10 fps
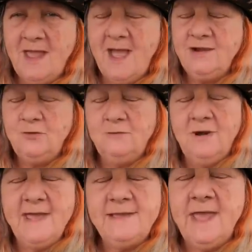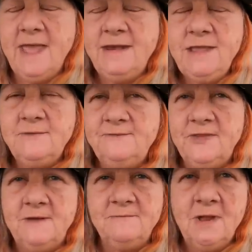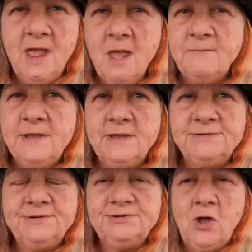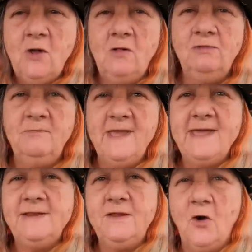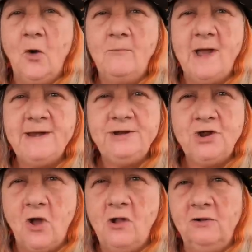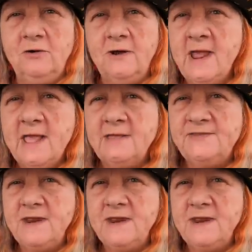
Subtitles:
I don't like any of them because it's all in the almighty dollar. Yeah.